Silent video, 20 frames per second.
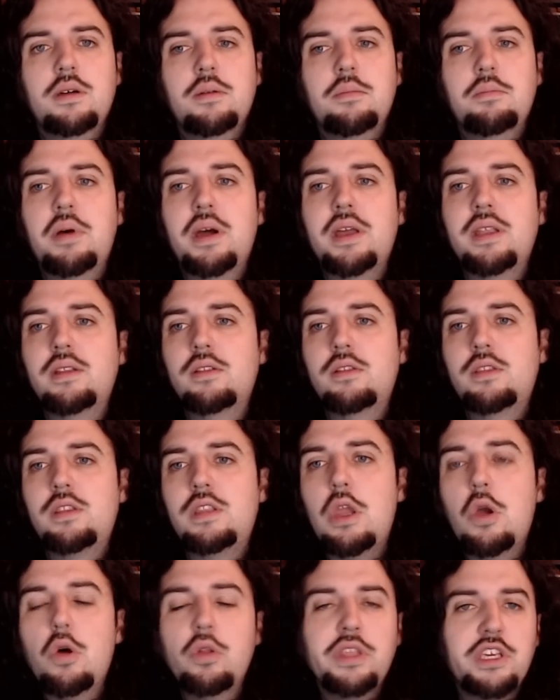But
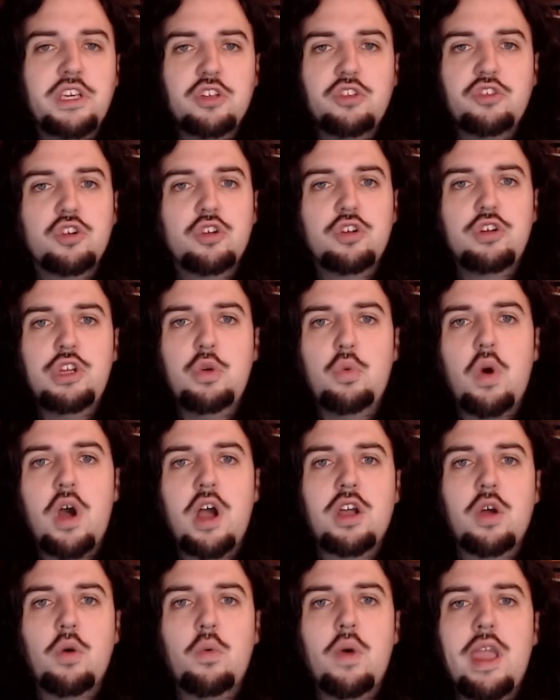the only concern you
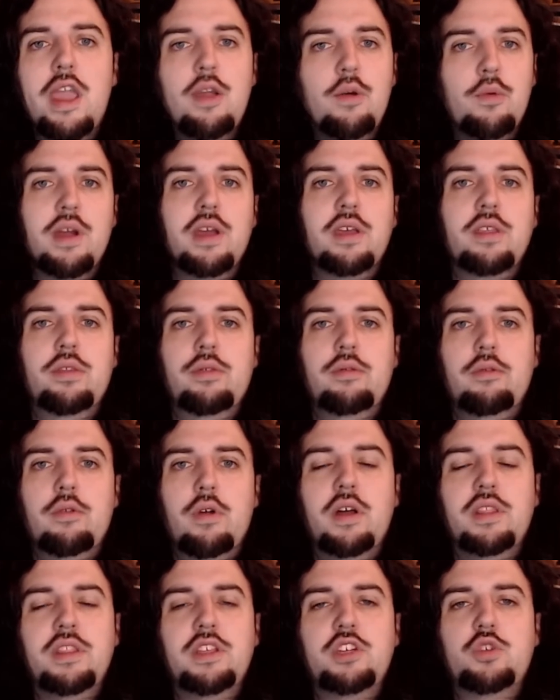walk away with
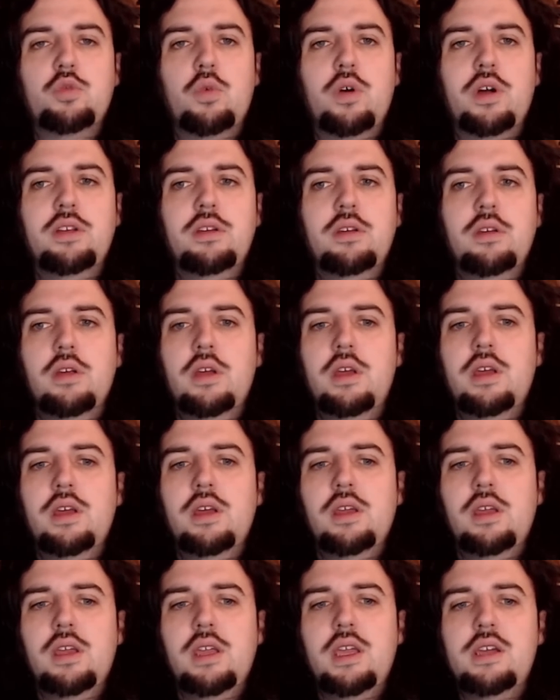on this one
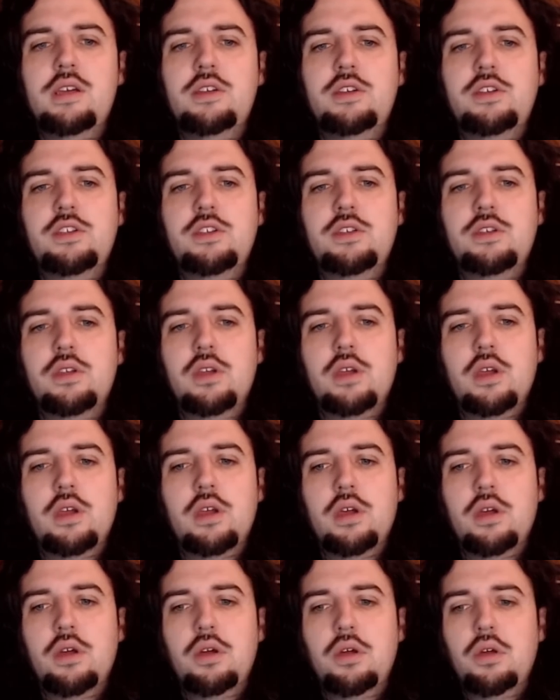is,
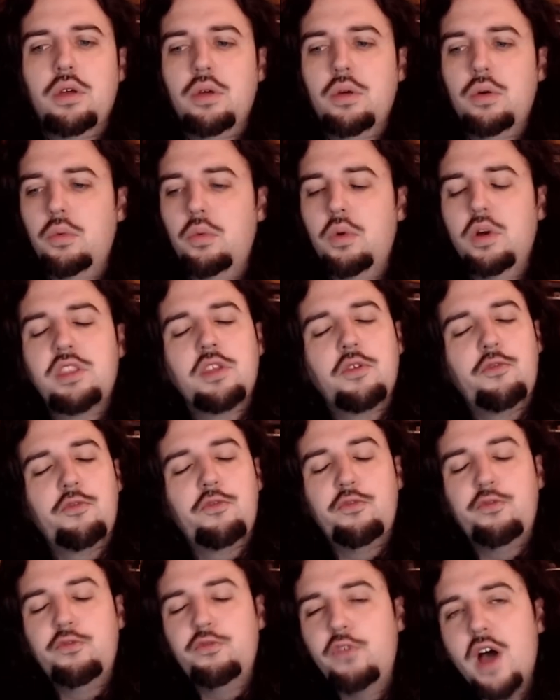what the
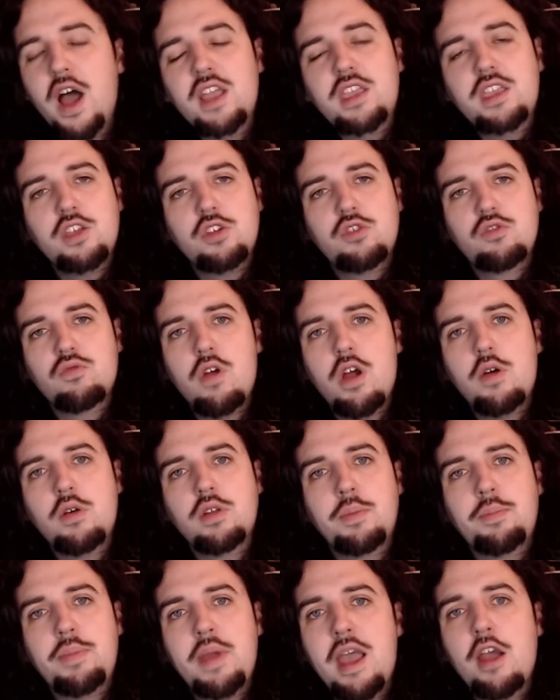fuck is wrong with
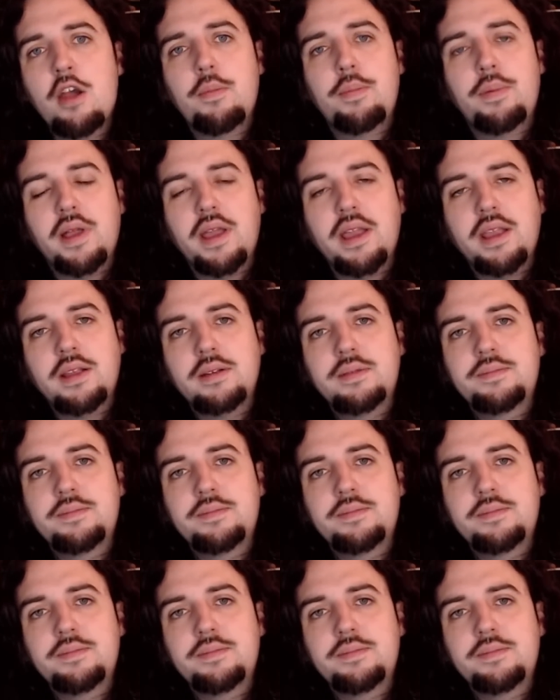the power play?